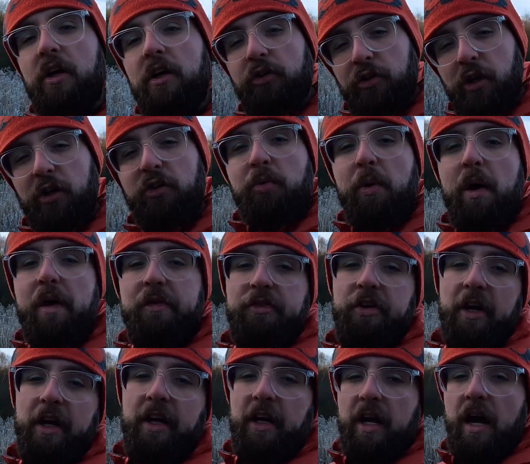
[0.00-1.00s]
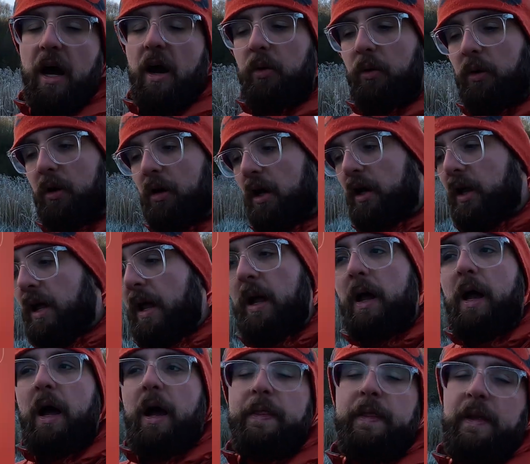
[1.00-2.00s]
so it's worth checking out.
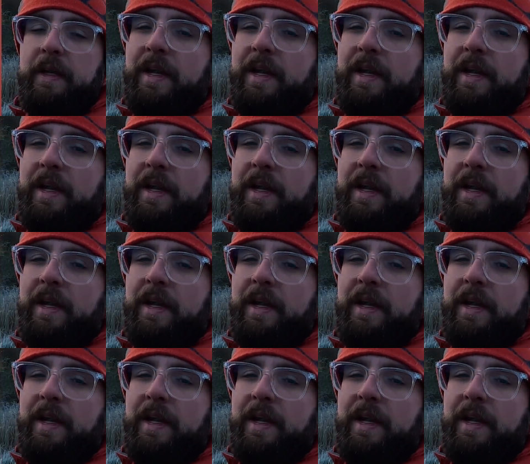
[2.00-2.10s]
And the